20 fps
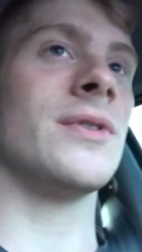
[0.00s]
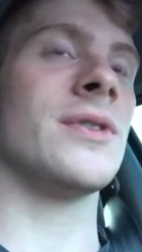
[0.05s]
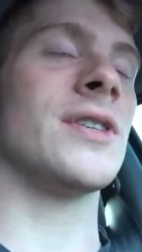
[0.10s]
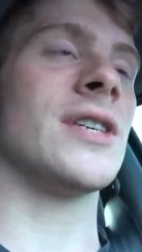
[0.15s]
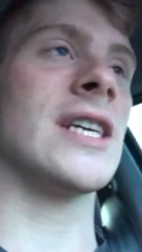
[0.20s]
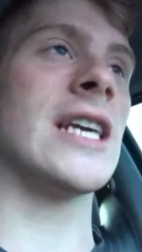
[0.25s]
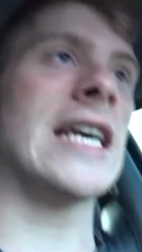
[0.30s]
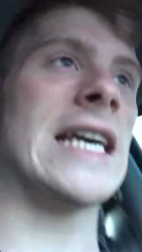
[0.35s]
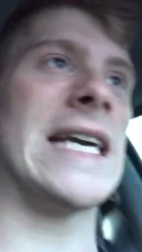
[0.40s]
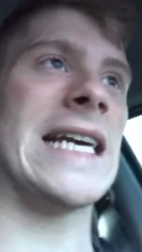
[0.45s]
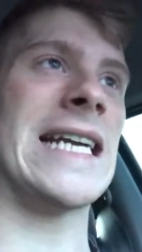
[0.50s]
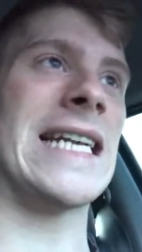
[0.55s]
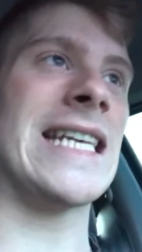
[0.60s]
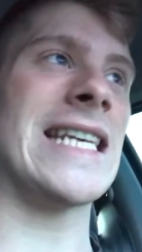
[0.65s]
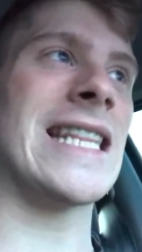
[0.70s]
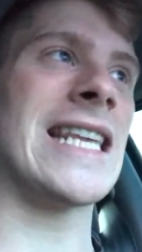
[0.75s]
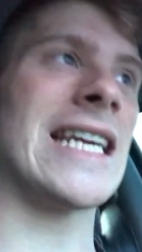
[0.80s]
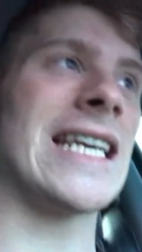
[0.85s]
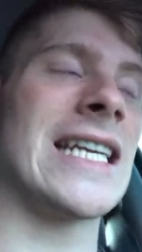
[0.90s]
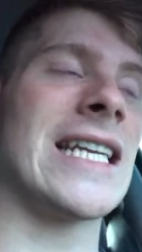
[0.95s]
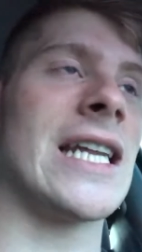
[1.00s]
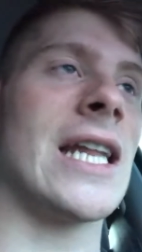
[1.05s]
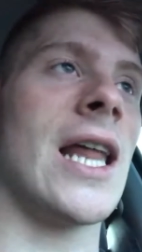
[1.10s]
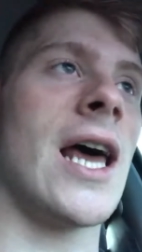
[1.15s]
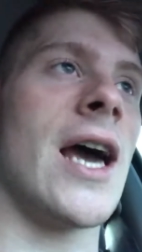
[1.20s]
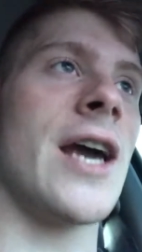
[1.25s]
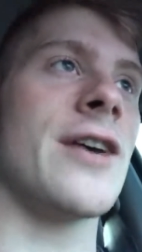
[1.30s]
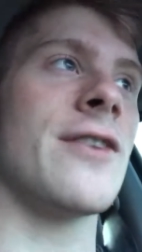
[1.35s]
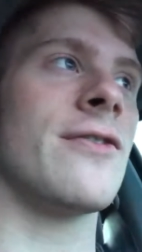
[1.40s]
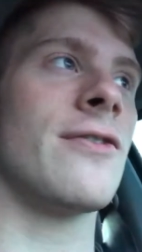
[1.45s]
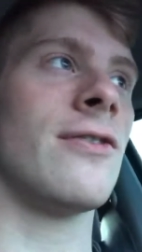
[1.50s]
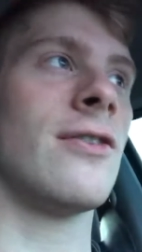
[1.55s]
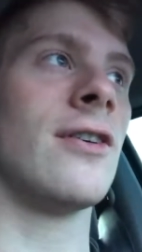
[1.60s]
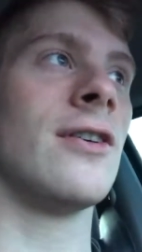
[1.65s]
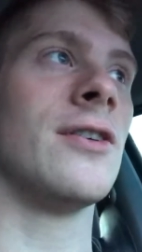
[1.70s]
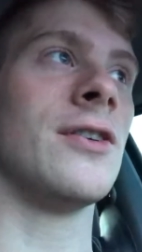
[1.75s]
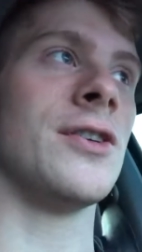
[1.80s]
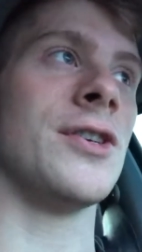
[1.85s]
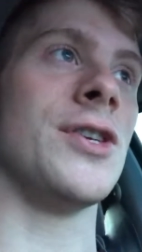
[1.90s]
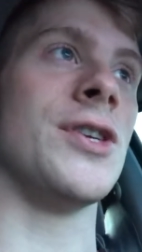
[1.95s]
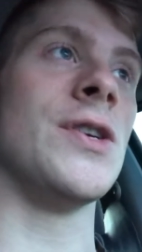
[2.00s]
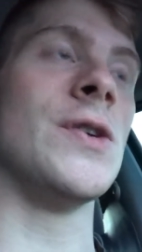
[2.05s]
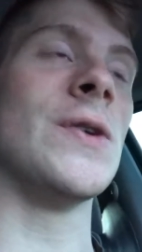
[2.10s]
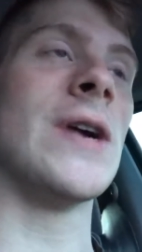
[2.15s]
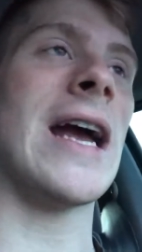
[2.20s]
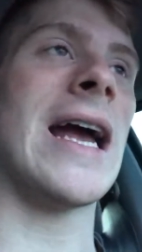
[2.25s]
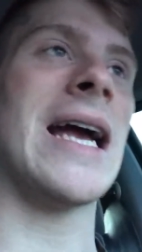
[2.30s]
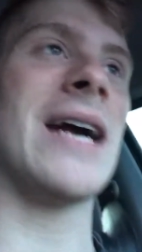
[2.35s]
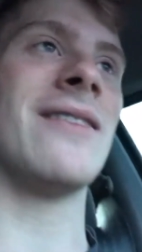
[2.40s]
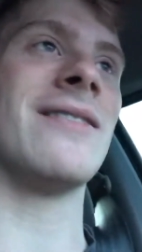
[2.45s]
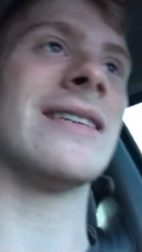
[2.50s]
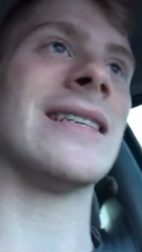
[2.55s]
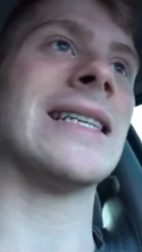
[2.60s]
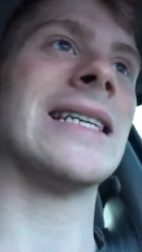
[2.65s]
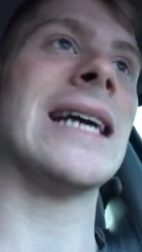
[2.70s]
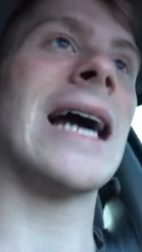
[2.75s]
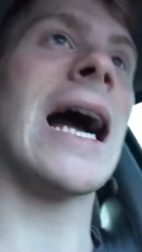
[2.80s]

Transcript: To get anything in life, you have